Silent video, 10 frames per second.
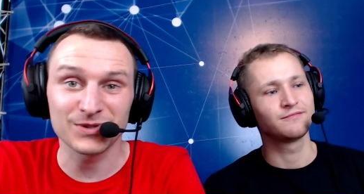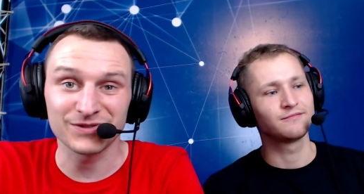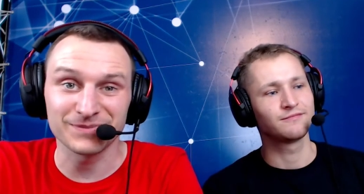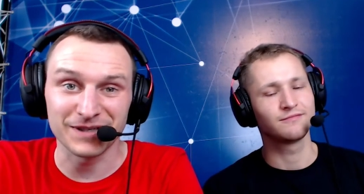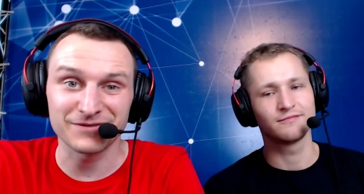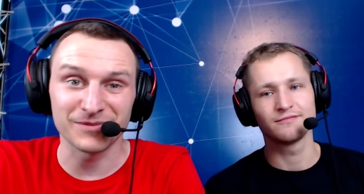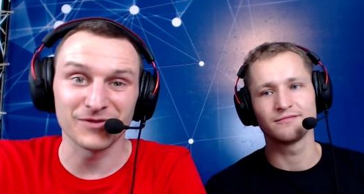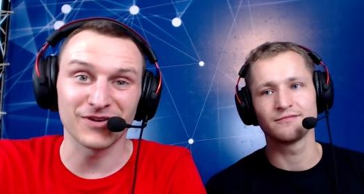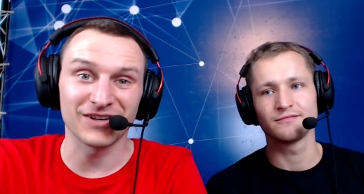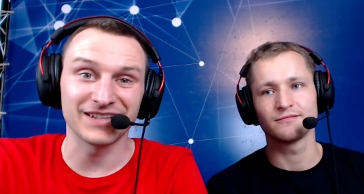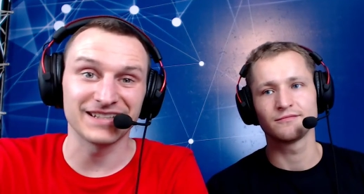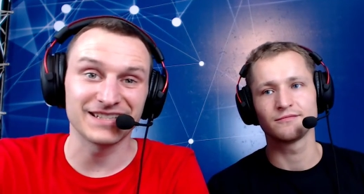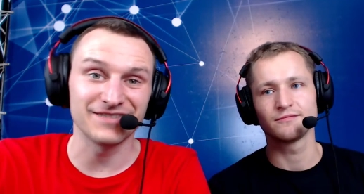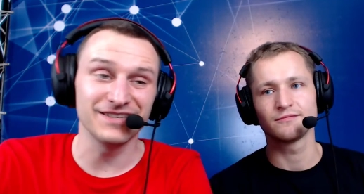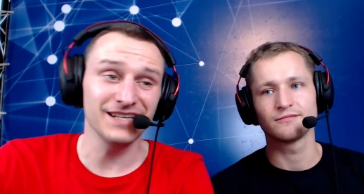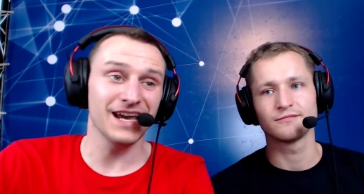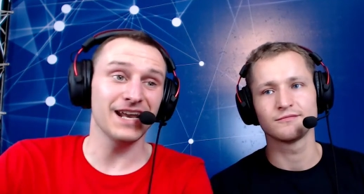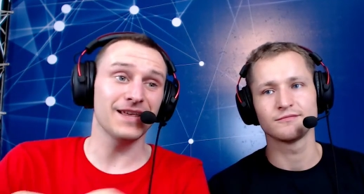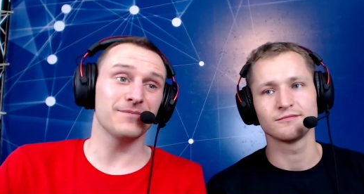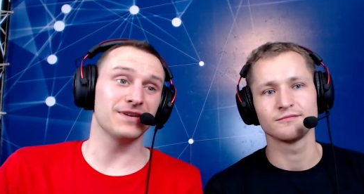Speaker 1: I'm Trouffman from Overclocking
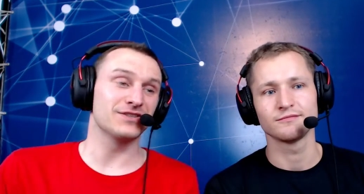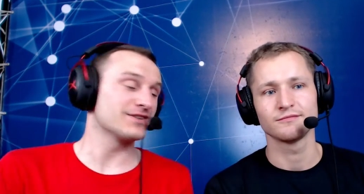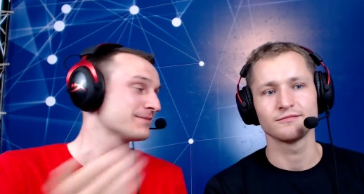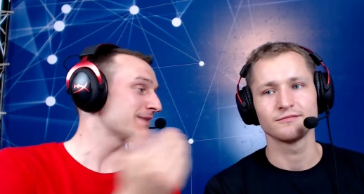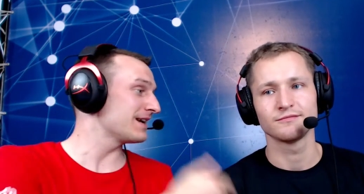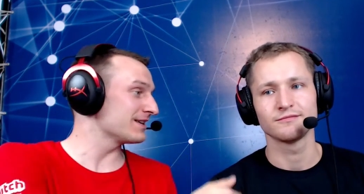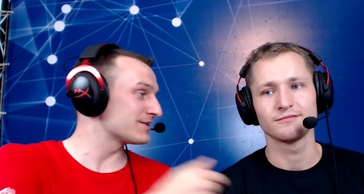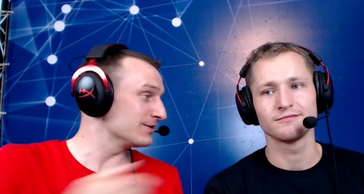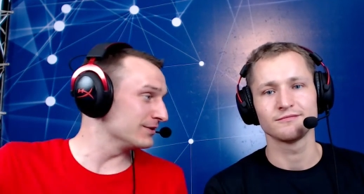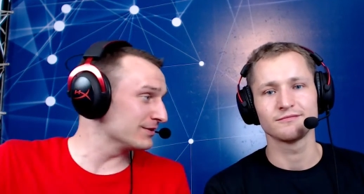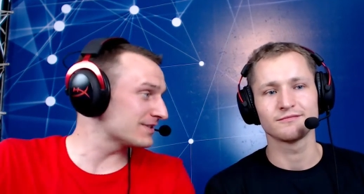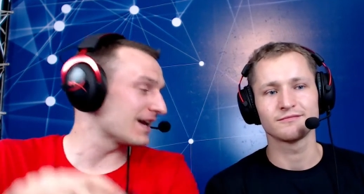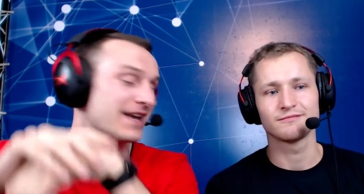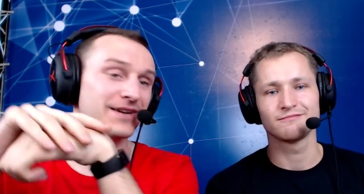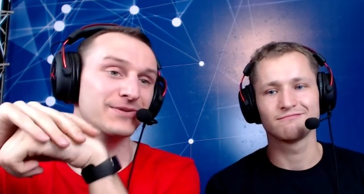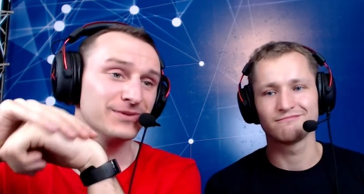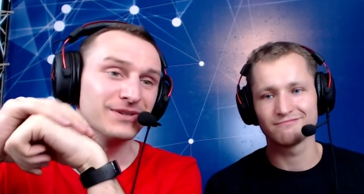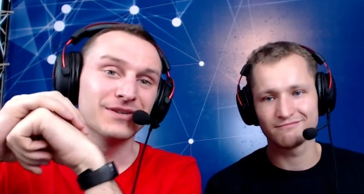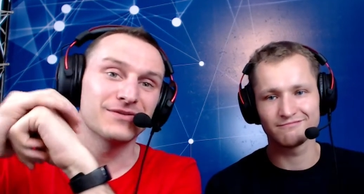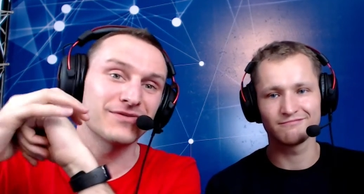TV and I'm being joined by Julius
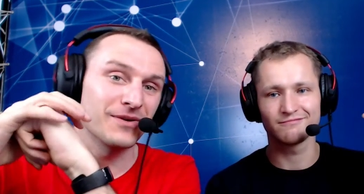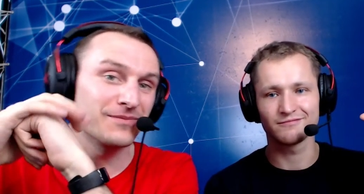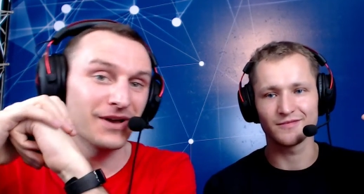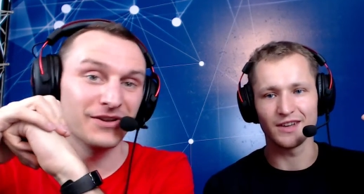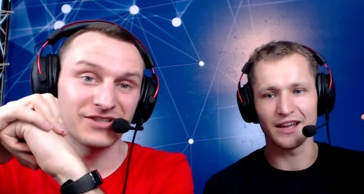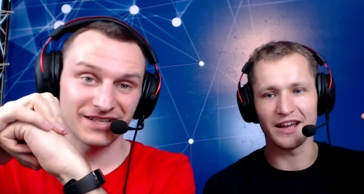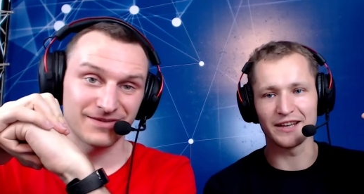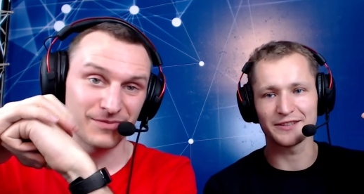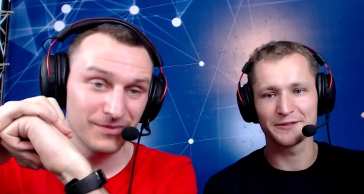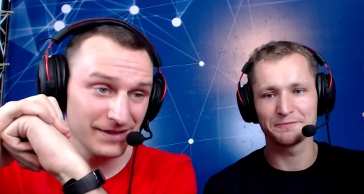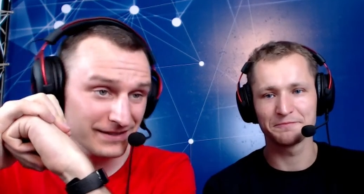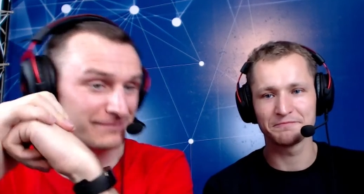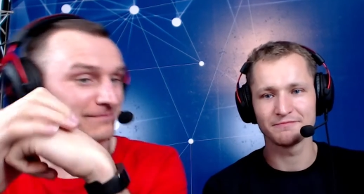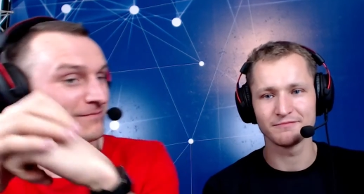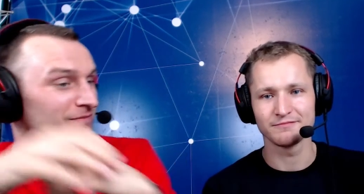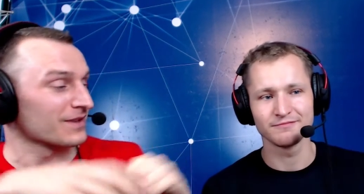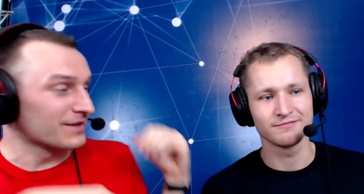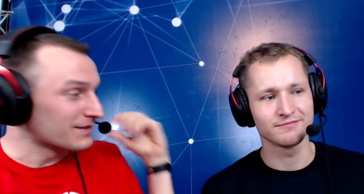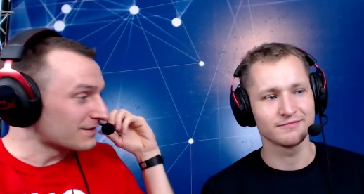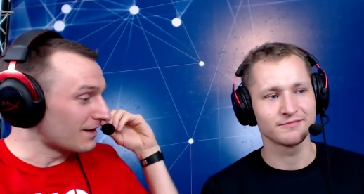Aerou from uh, Czech hey Republic.
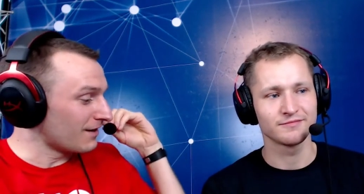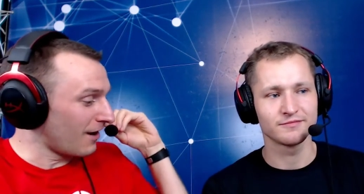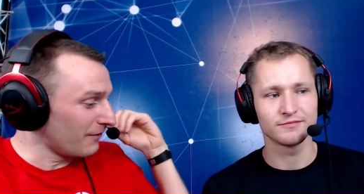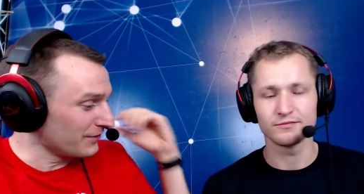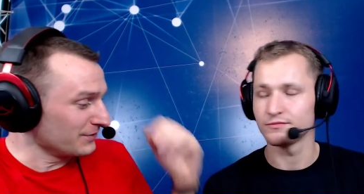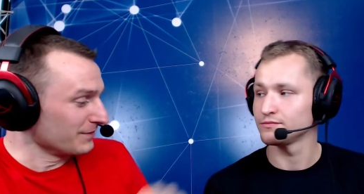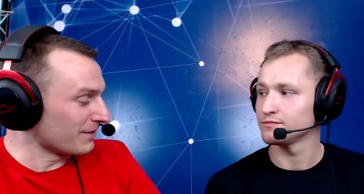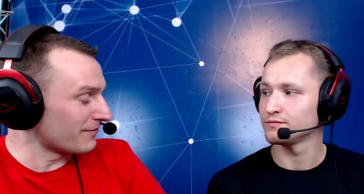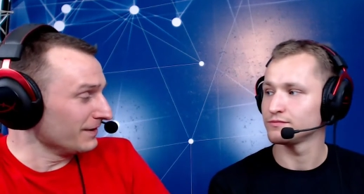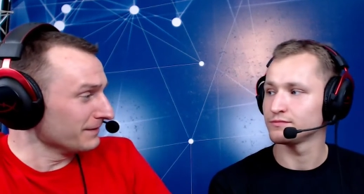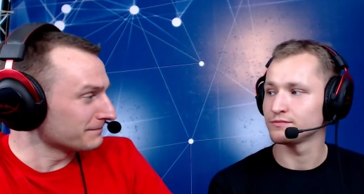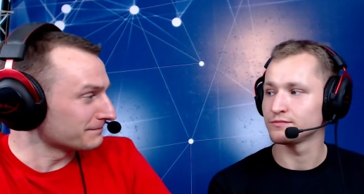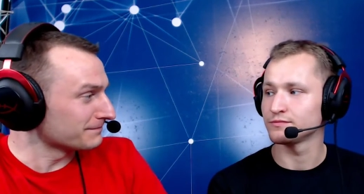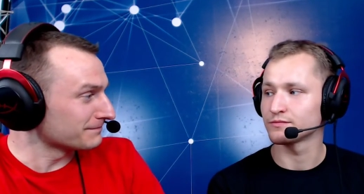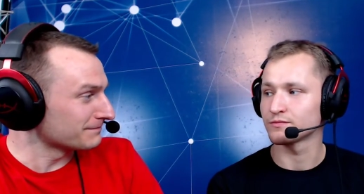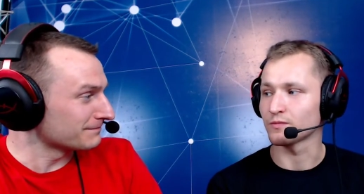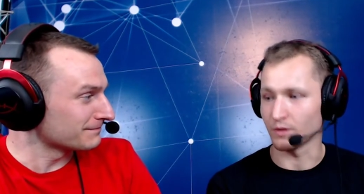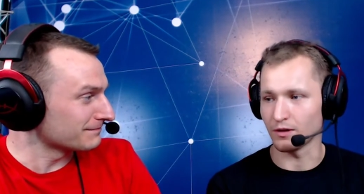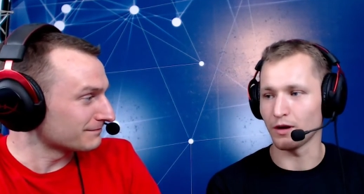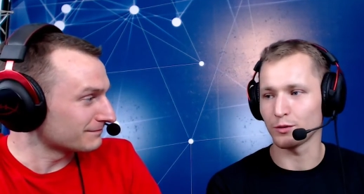Uh, how are you doing my friend?
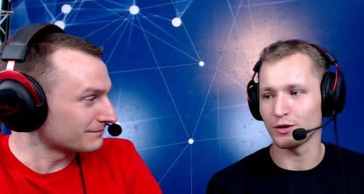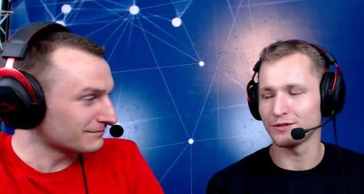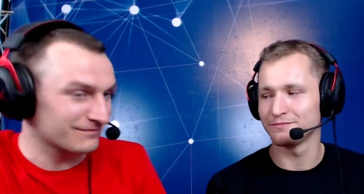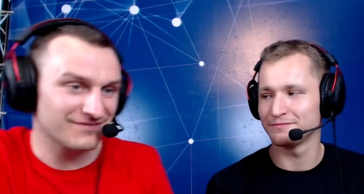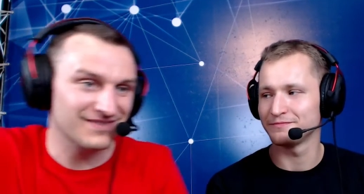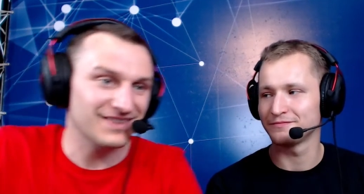I'm good.